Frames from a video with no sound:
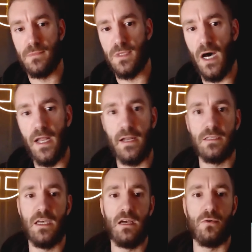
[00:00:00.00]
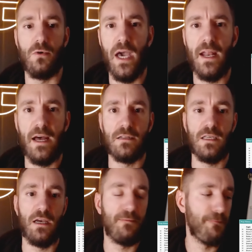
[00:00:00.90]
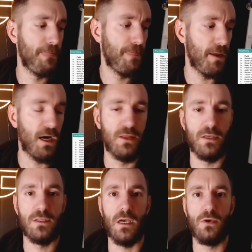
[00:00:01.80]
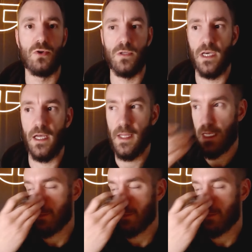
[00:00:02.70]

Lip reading: 9 out of 10 or 8 out of 10 unders I usually hit, and that's